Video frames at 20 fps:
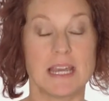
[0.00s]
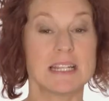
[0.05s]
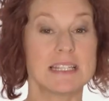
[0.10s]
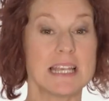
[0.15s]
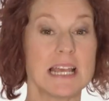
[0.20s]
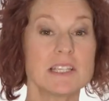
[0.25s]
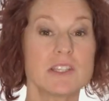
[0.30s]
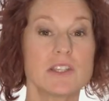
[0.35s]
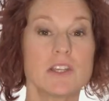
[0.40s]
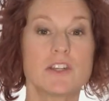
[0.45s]

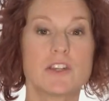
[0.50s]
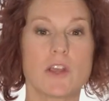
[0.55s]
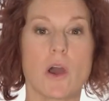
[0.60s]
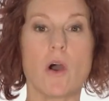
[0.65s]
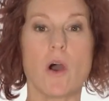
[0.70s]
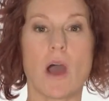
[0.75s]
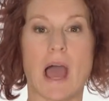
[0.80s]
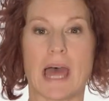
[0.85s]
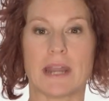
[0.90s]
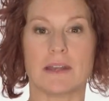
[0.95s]
Test the
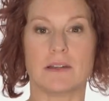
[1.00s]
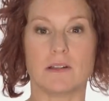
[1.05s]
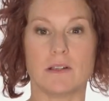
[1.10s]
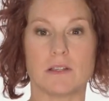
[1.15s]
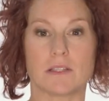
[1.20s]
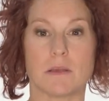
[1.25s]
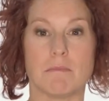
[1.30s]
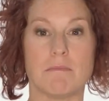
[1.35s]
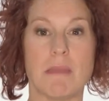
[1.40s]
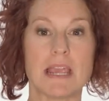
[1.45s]
door
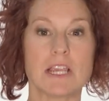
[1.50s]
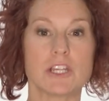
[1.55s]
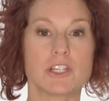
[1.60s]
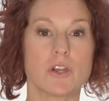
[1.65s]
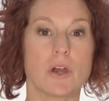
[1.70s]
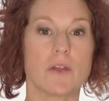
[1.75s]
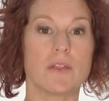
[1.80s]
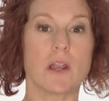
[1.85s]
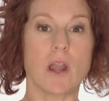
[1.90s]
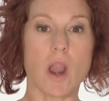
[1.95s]
handles and make
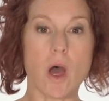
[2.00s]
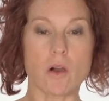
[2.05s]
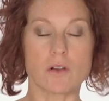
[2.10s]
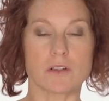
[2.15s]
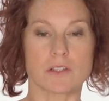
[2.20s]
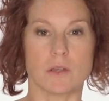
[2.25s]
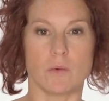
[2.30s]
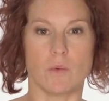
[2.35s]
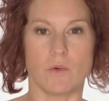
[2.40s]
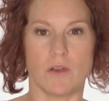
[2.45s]
sure the
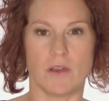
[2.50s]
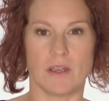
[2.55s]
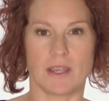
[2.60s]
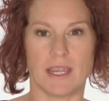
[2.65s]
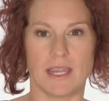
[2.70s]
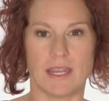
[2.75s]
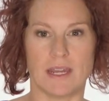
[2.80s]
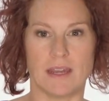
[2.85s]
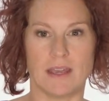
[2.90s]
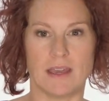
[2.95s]
locks are
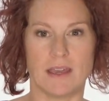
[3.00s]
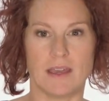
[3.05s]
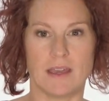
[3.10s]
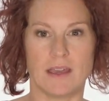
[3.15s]
working.